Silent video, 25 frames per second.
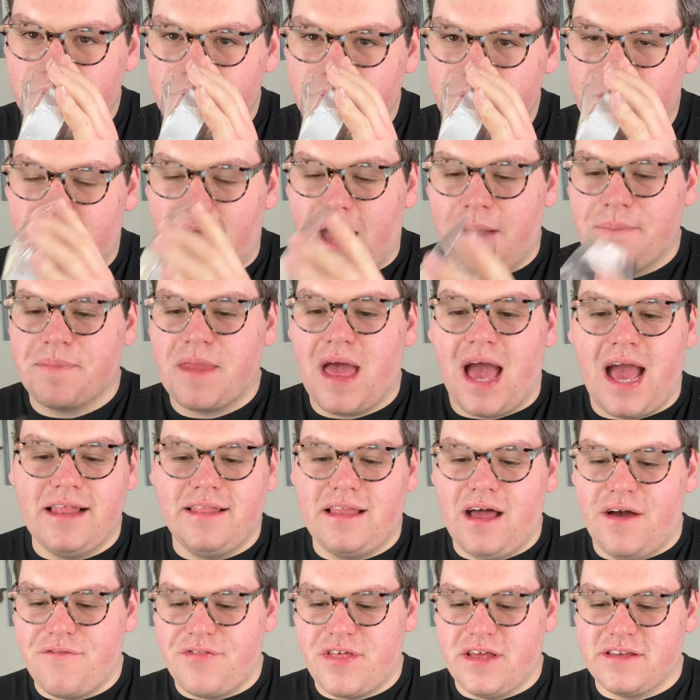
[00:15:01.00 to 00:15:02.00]
Yeah, I
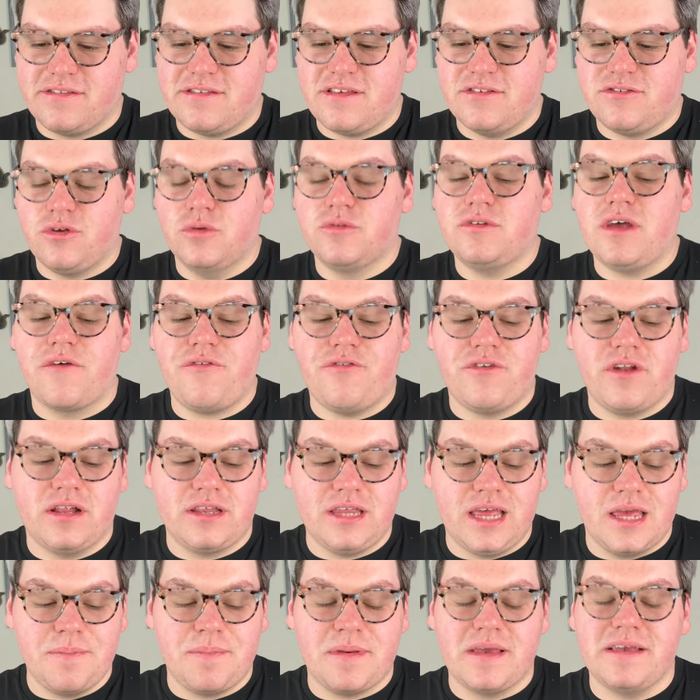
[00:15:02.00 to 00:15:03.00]
love this. This will
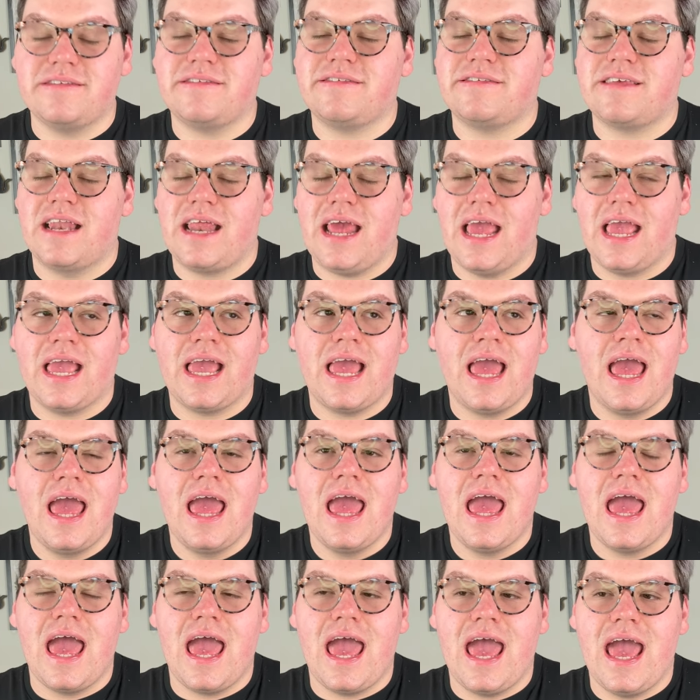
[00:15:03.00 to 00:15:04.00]
definitely be sitting
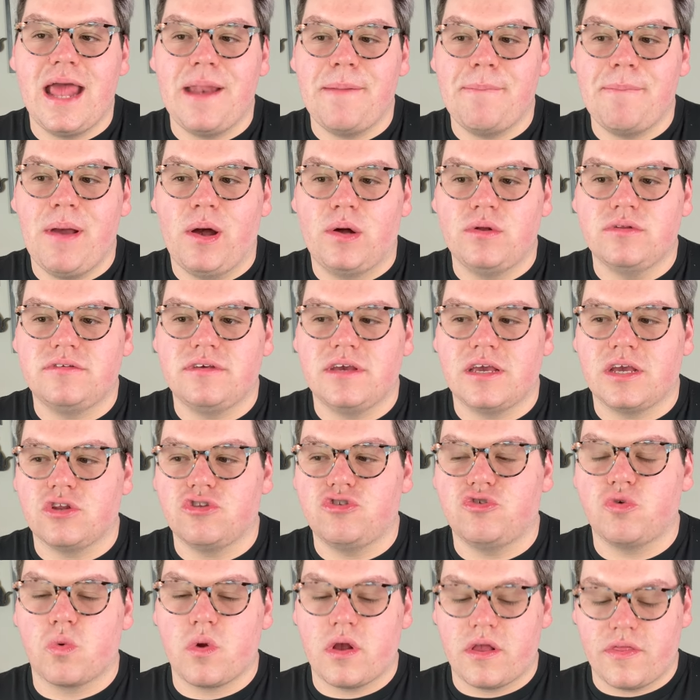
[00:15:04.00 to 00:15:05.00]
and melting
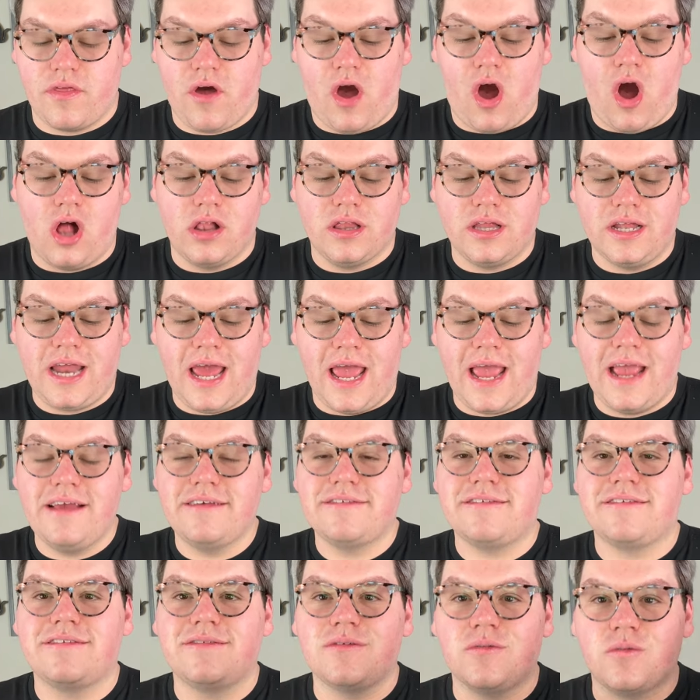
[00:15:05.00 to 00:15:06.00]
during the
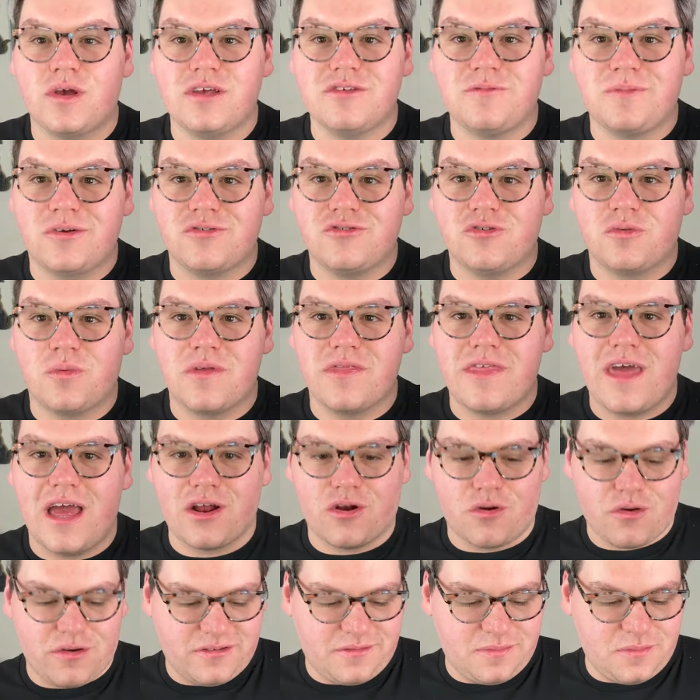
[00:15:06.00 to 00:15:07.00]
holidays, especially with
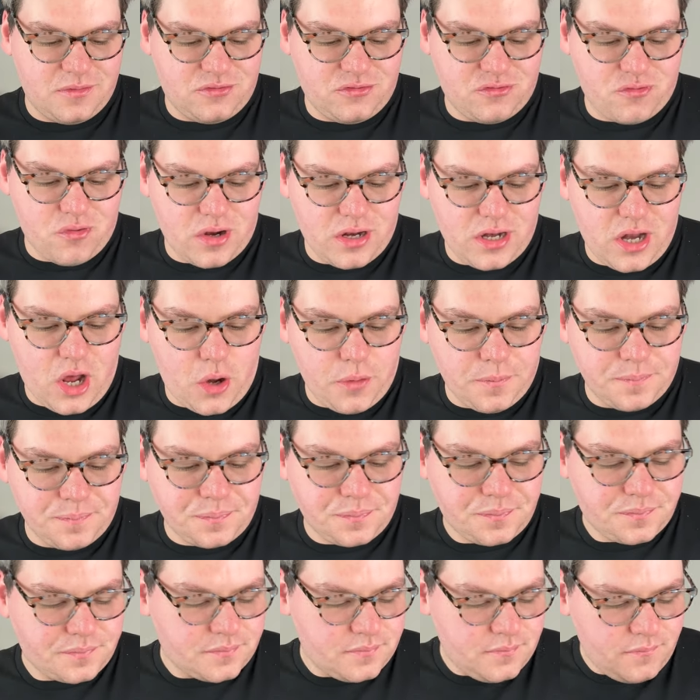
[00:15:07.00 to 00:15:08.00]
that Christmas tree note.
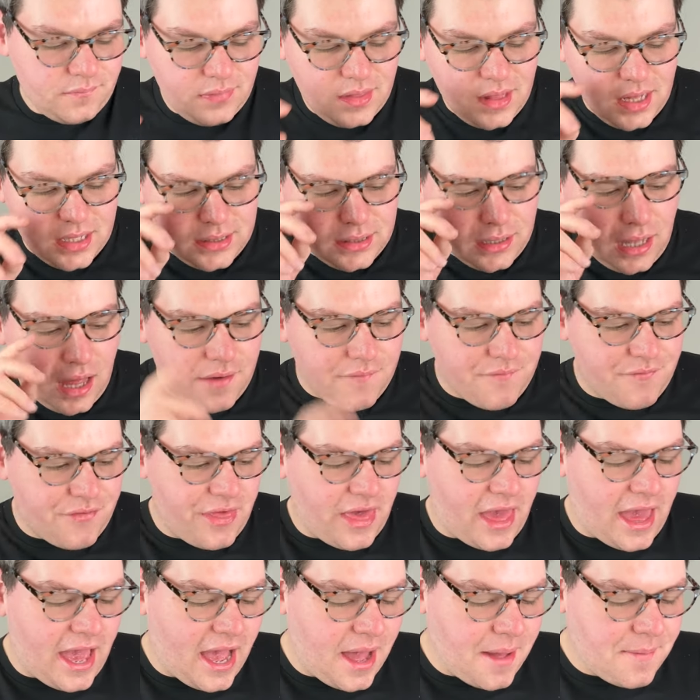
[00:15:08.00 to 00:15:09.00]
Love
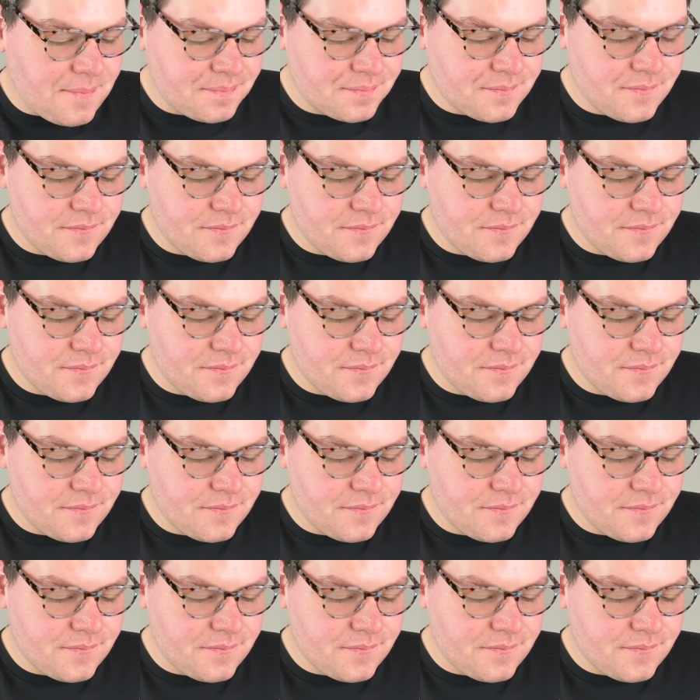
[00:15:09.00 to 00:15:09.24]
that.